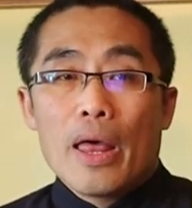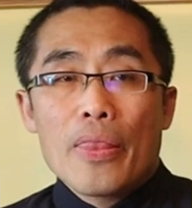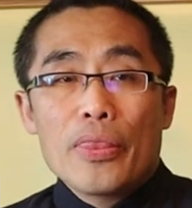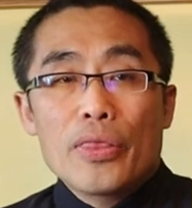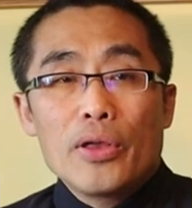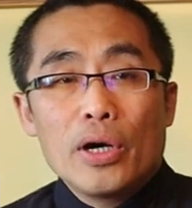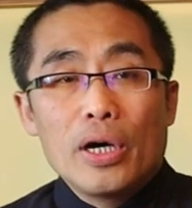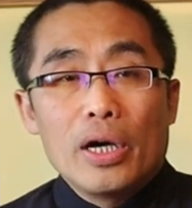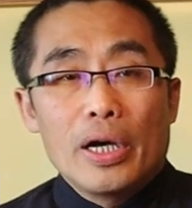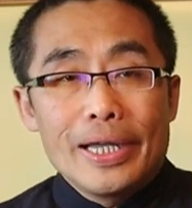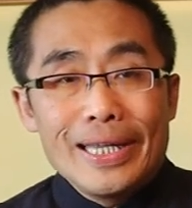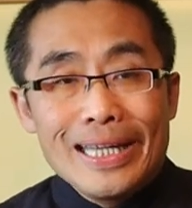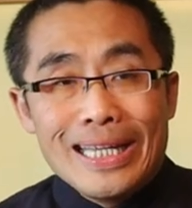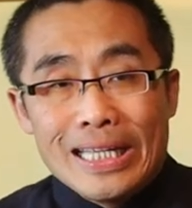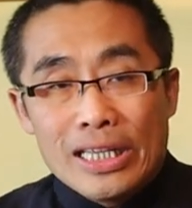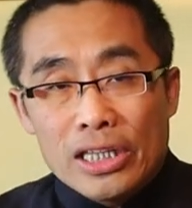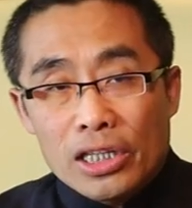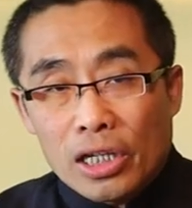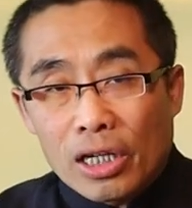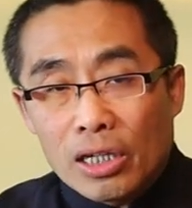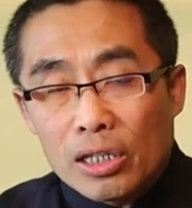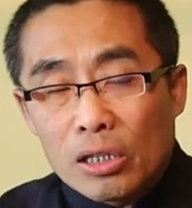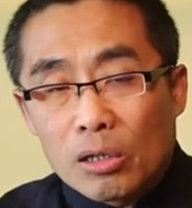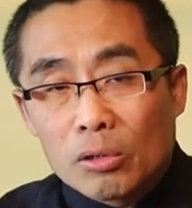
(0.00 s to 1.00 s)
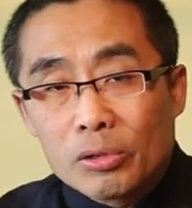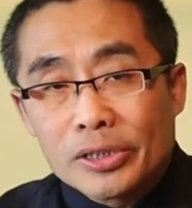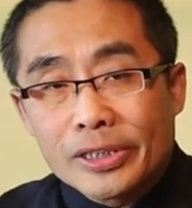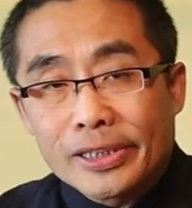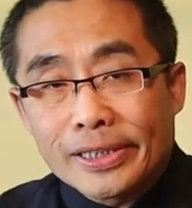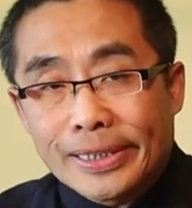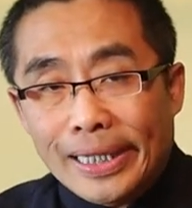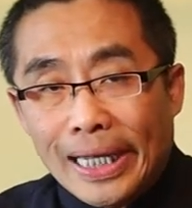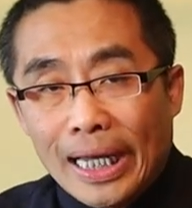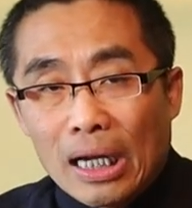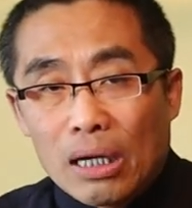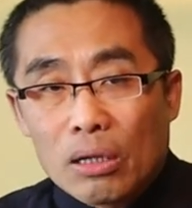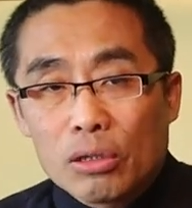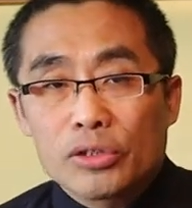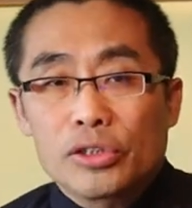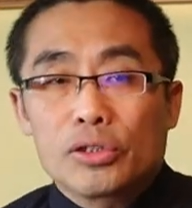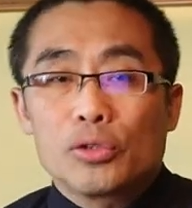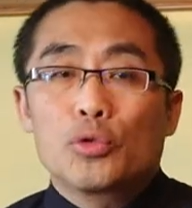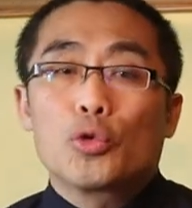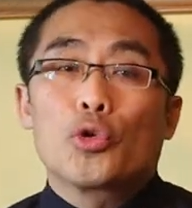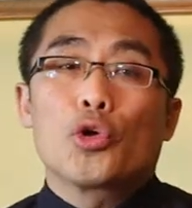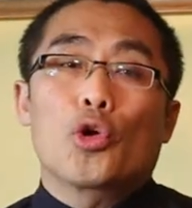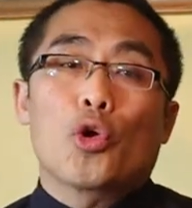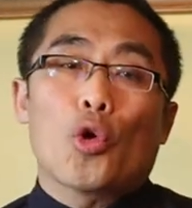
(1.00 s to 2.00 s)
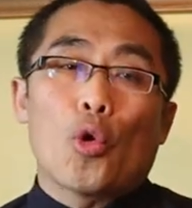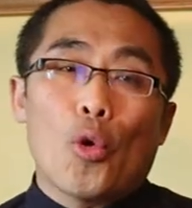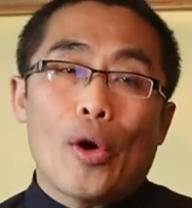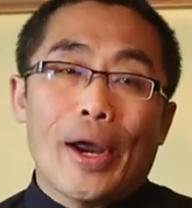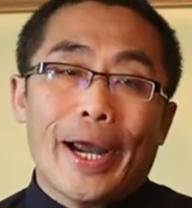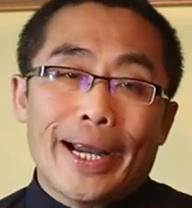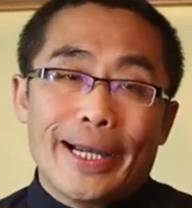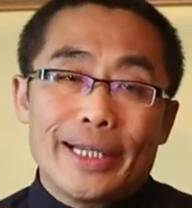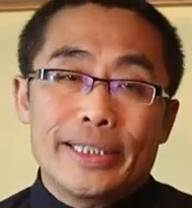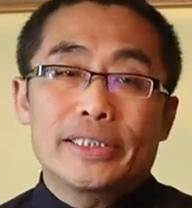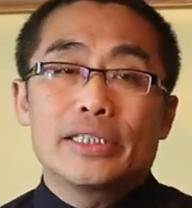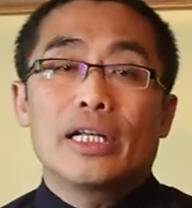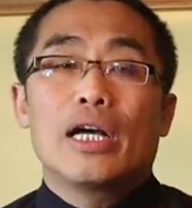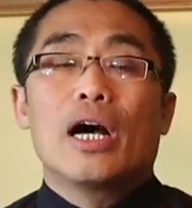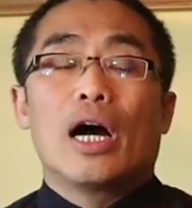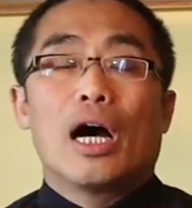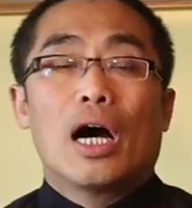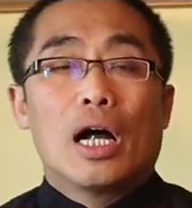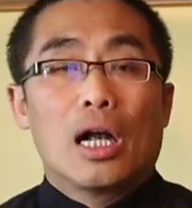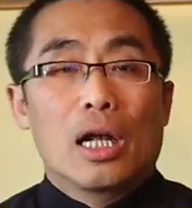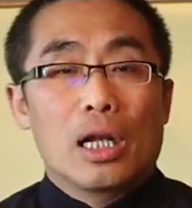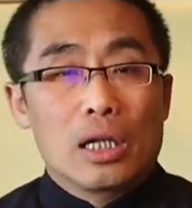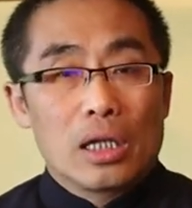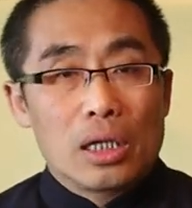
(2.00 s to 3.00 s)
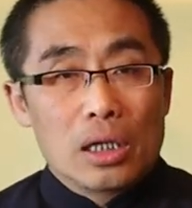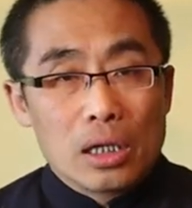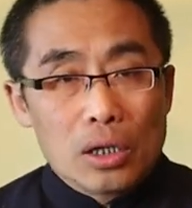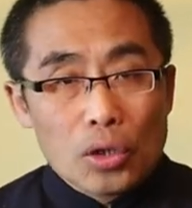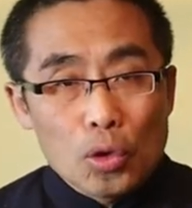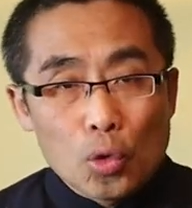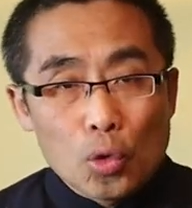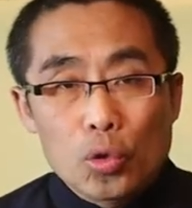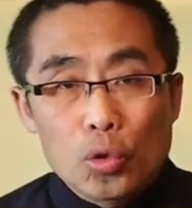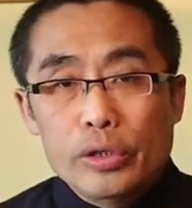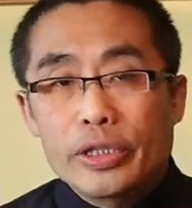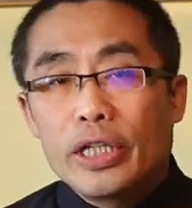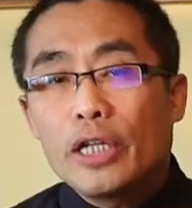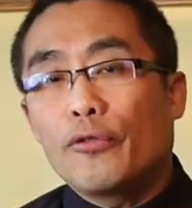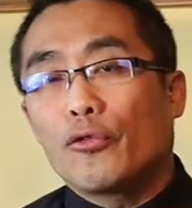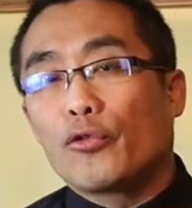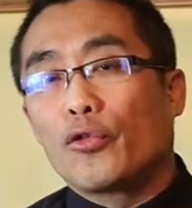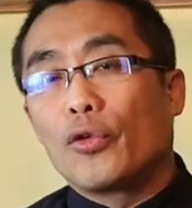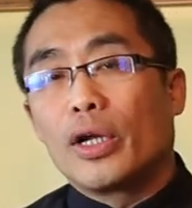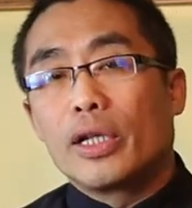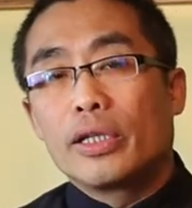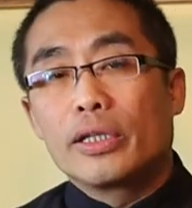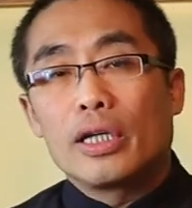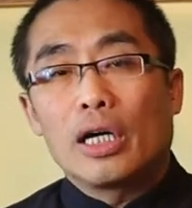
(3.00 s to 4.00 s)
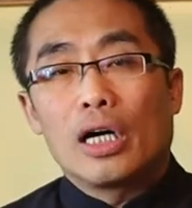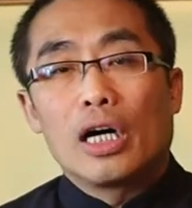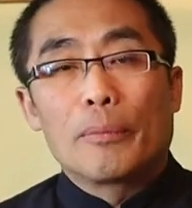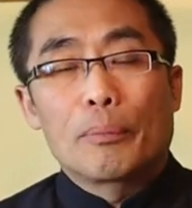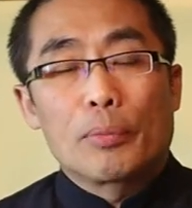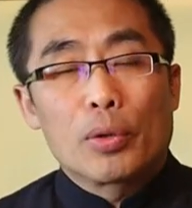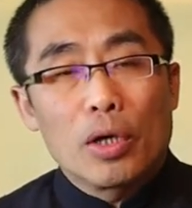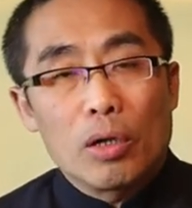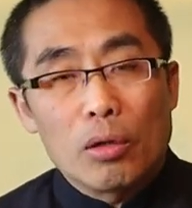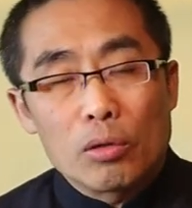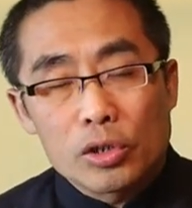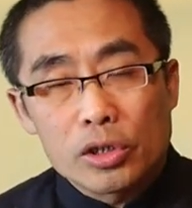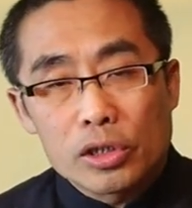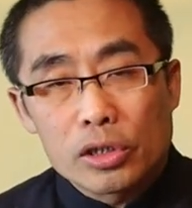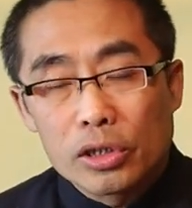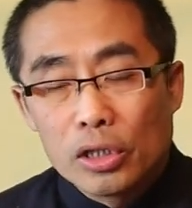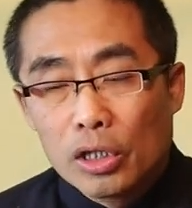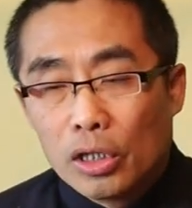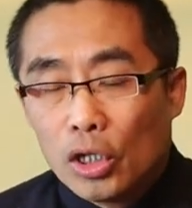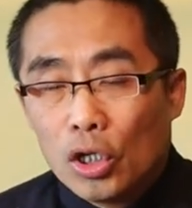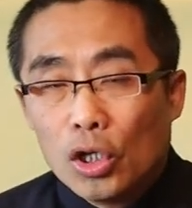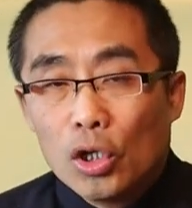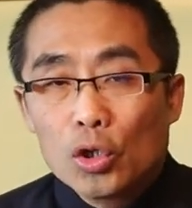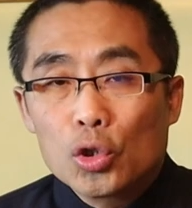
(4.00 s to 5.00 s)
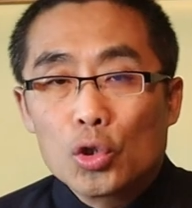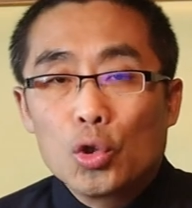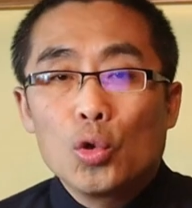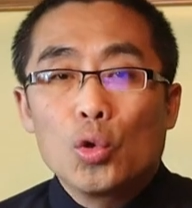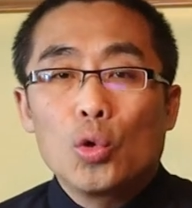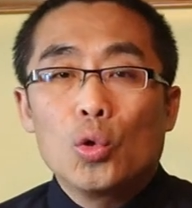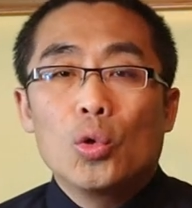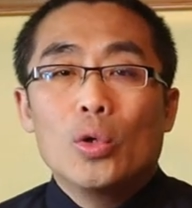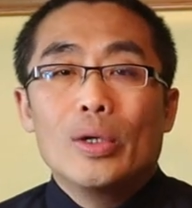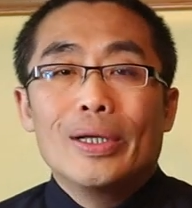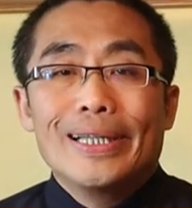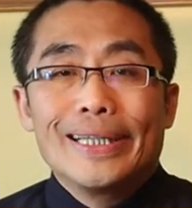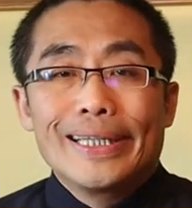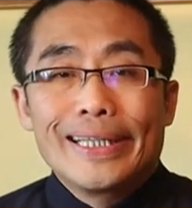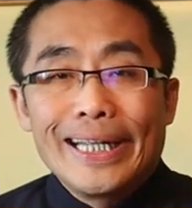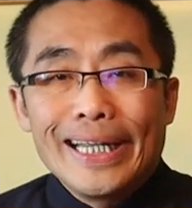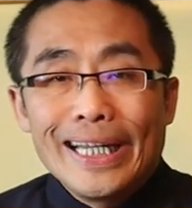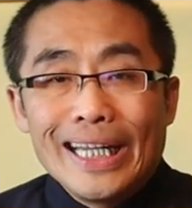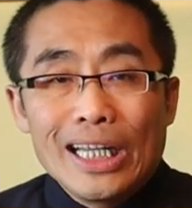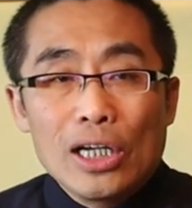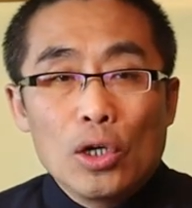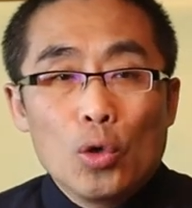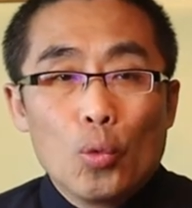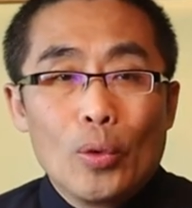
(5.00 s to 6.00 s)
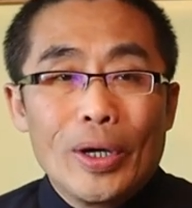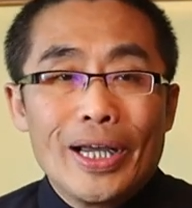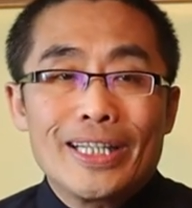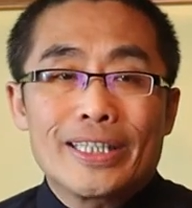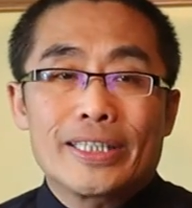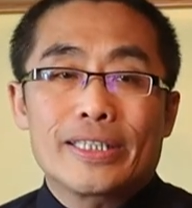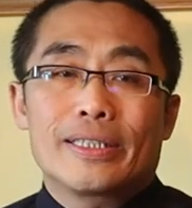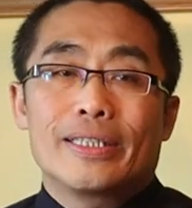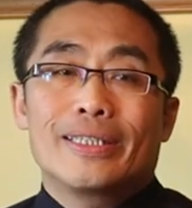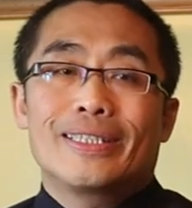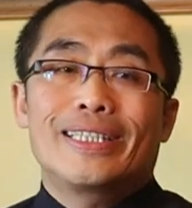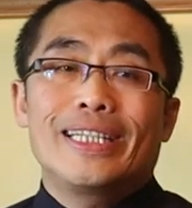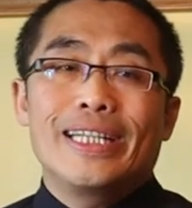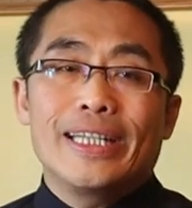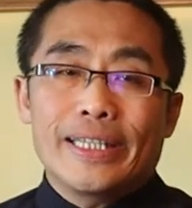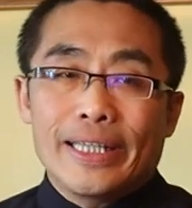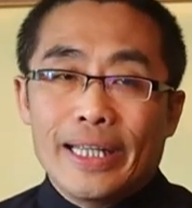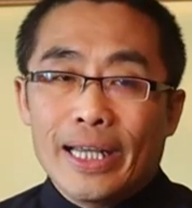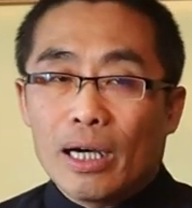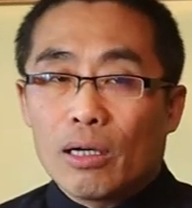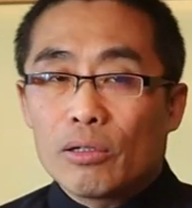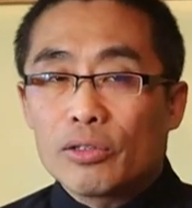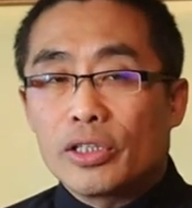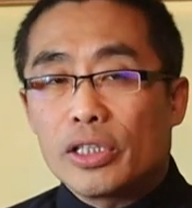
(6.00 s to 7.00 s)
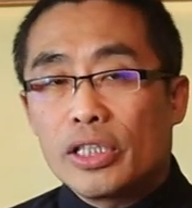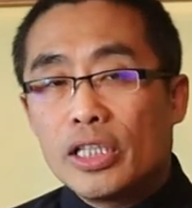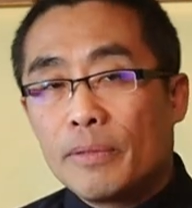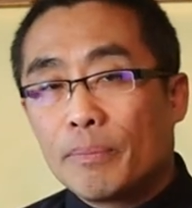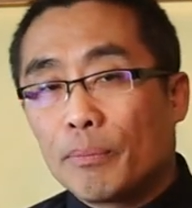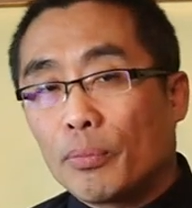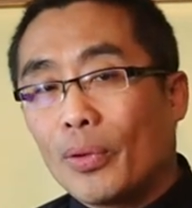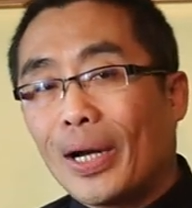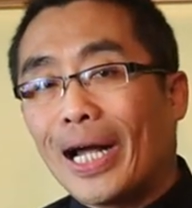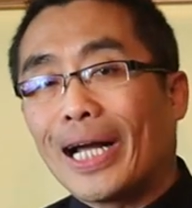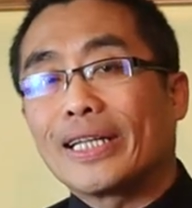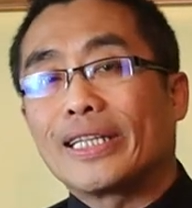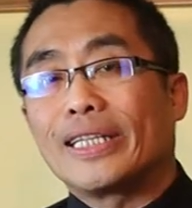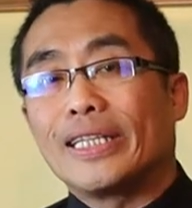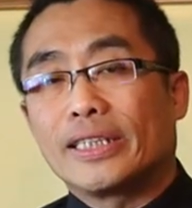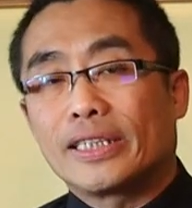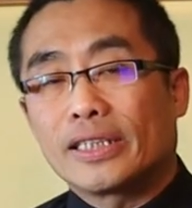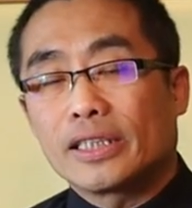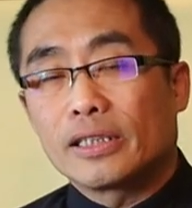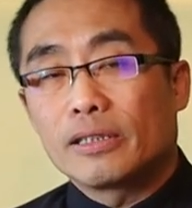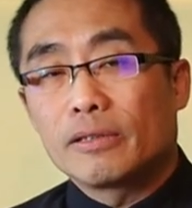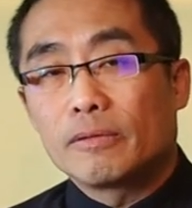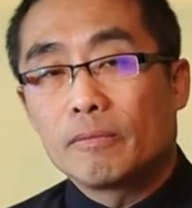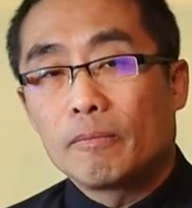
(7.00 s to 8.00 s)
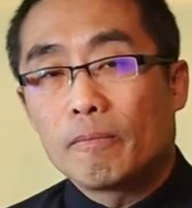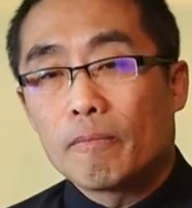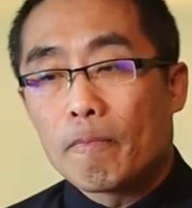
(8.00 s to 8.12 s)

The internal styles requires a different approach to dealing with details in practice.